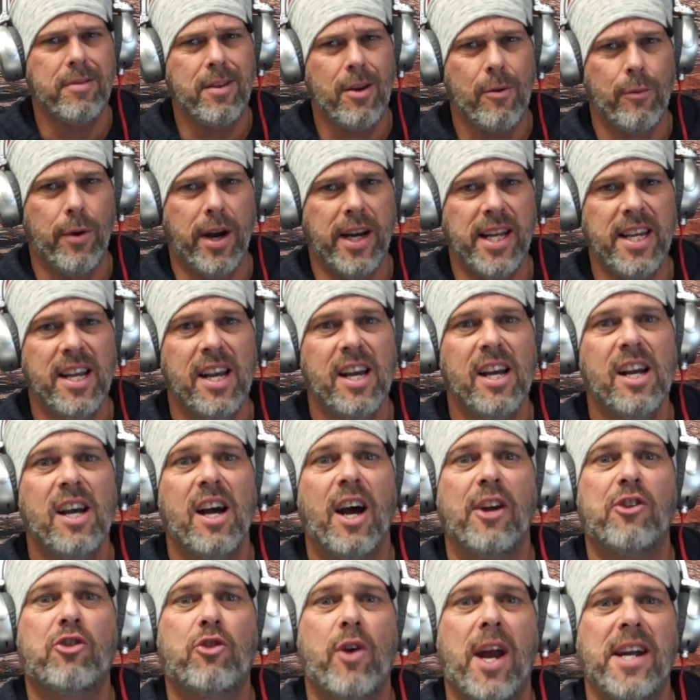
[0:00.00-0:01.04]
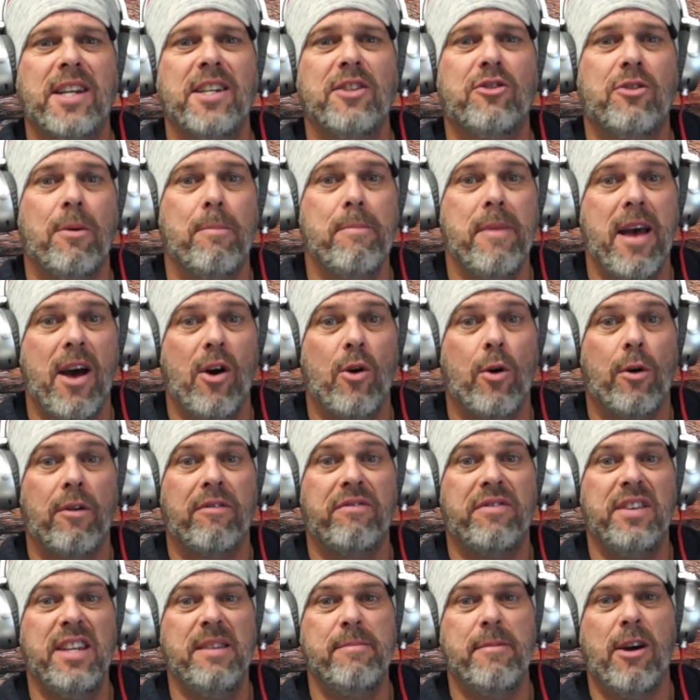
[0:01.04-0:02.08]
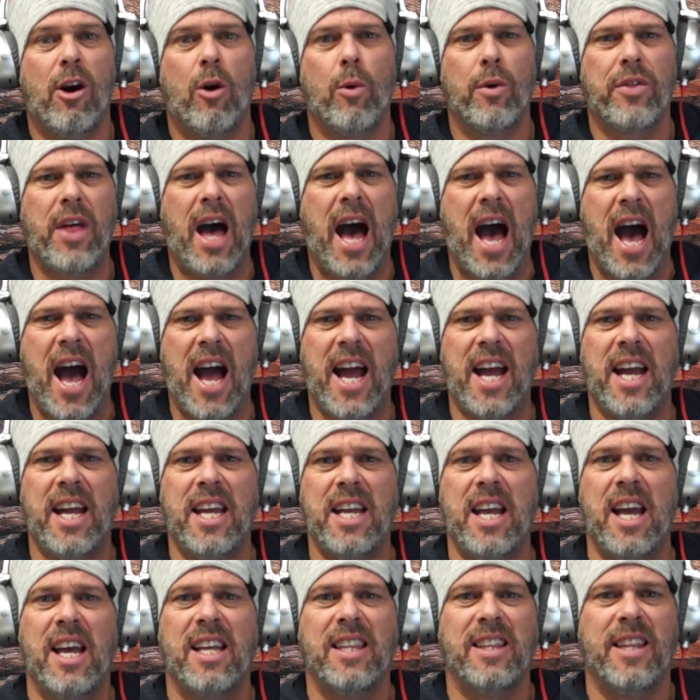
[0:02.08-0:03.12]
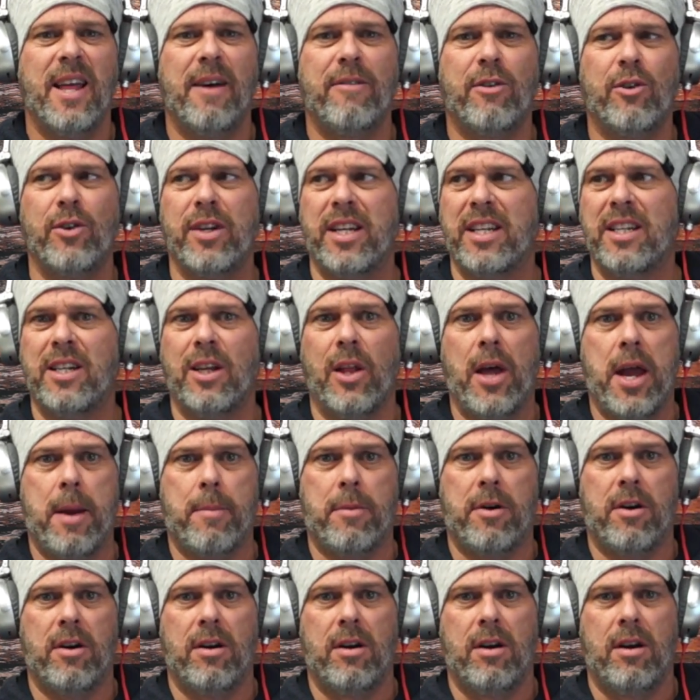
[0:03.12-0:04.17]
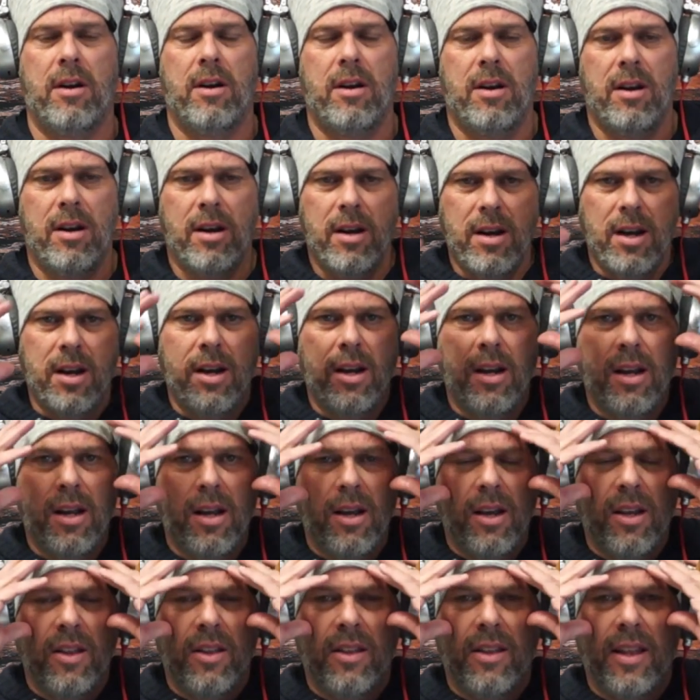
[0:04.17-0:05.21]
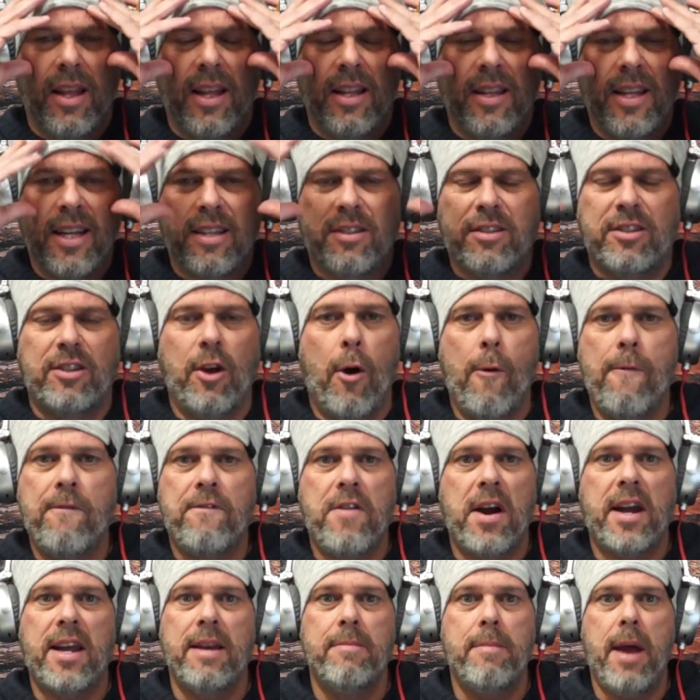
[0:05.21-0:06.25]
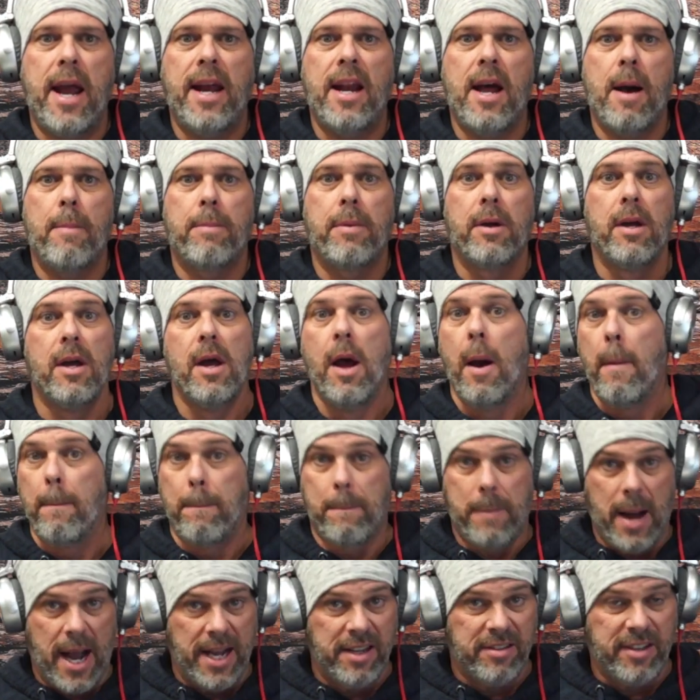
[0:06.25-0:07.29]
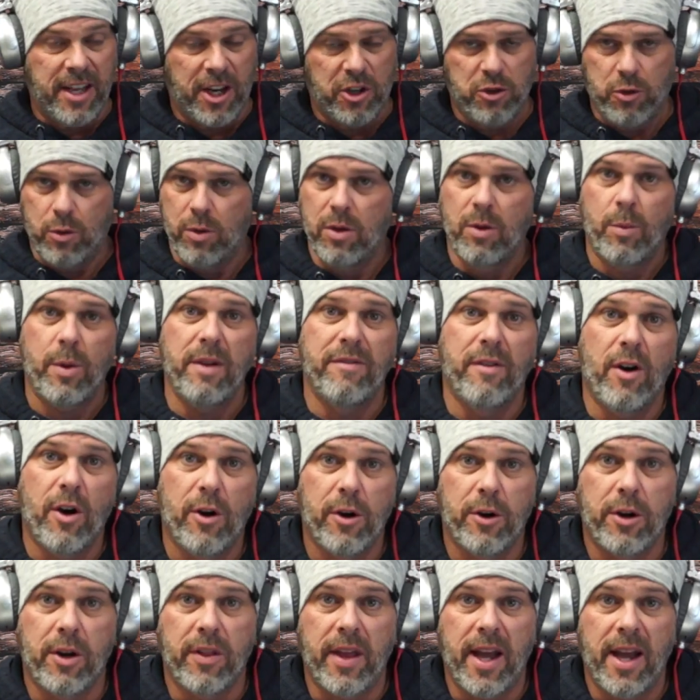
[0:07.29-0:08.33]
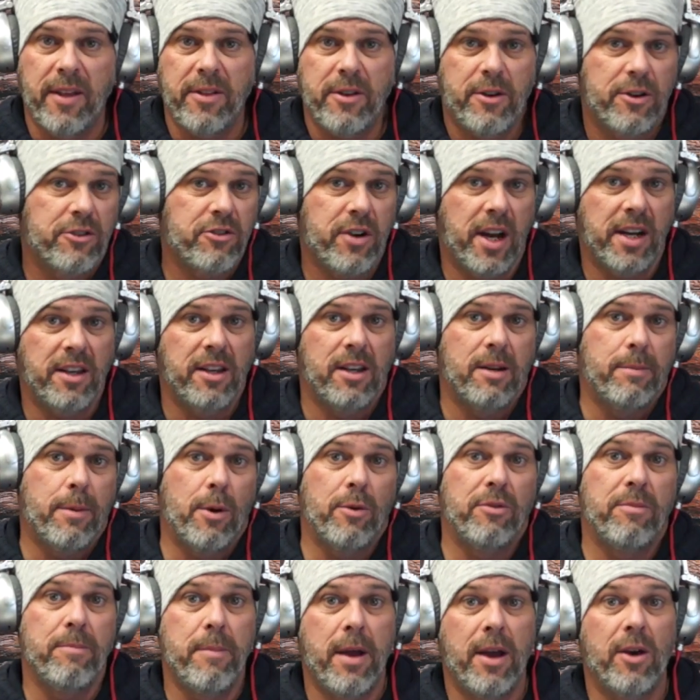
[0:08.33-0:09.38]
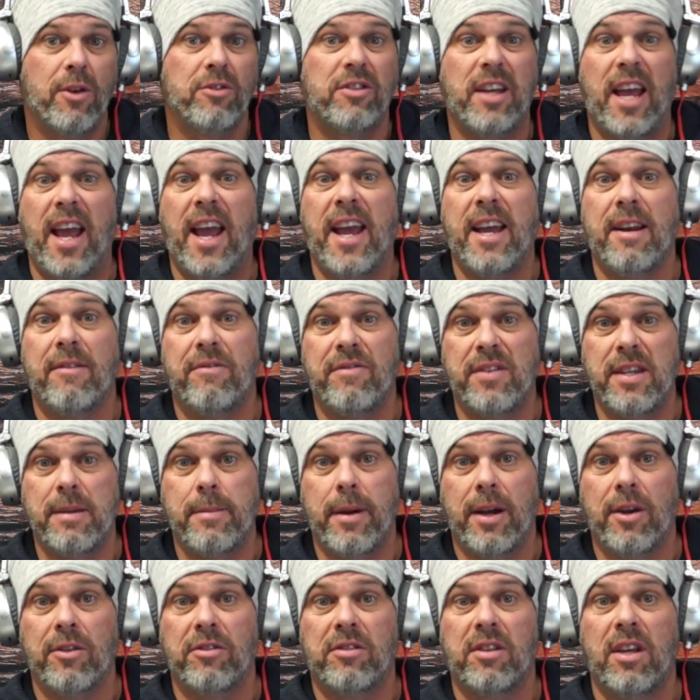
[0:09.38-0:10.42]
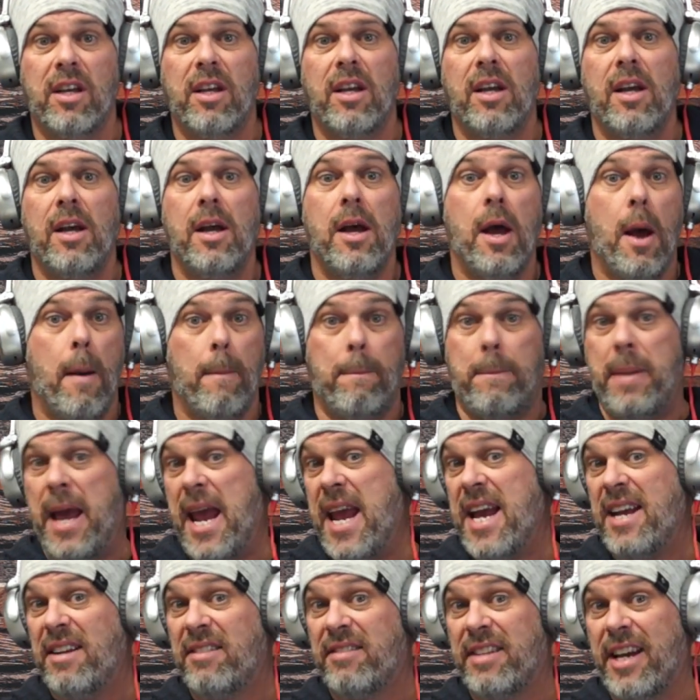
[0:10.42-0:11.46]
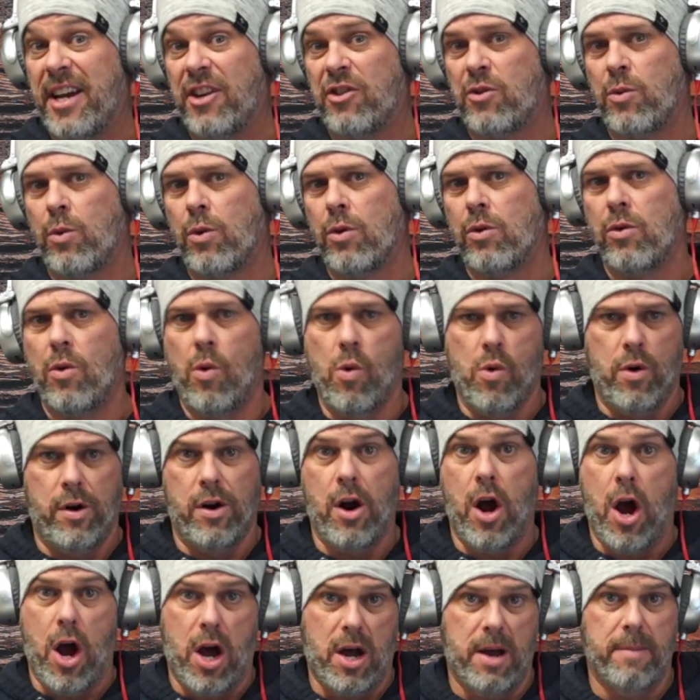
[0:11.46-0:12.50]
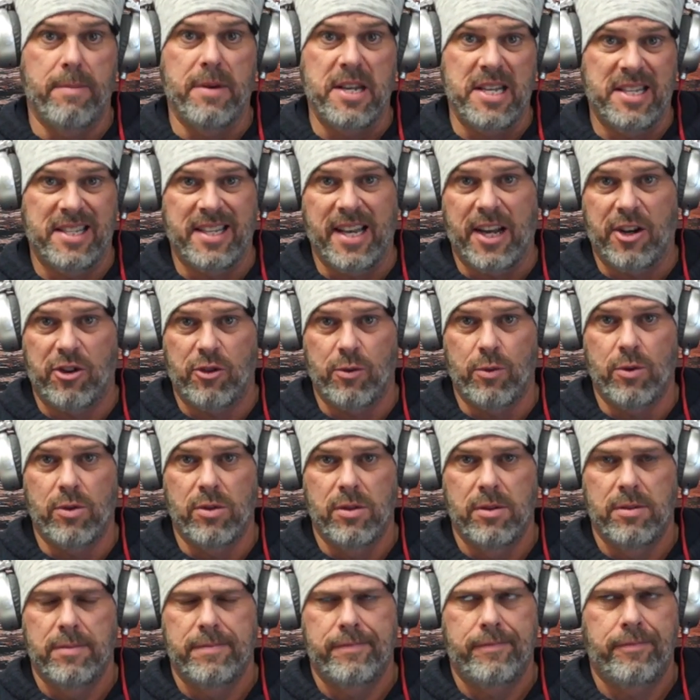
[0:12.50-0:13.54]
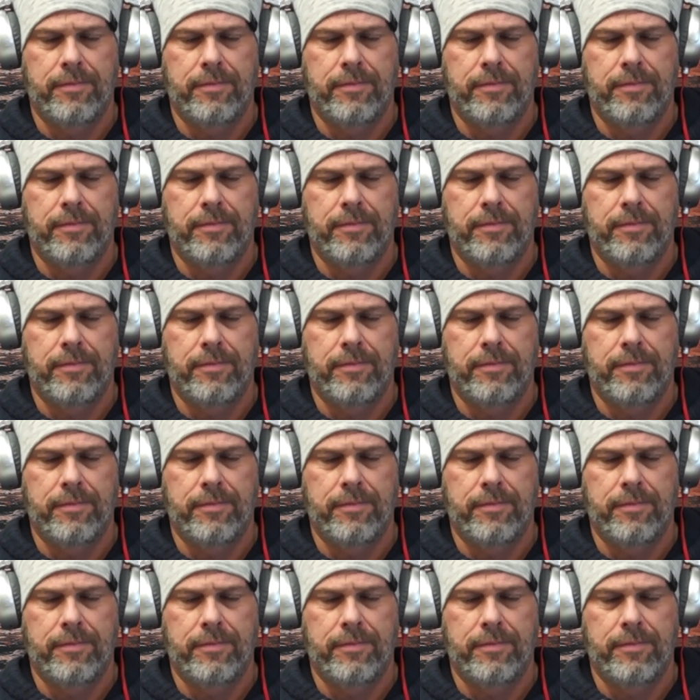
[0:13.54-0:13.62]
Ready? Attracted to male or female with a high level in glamour. That's so fucking made up. Bisexual. We've all heard of that. They're attracted to both males and females. Pansexual or omnisexual.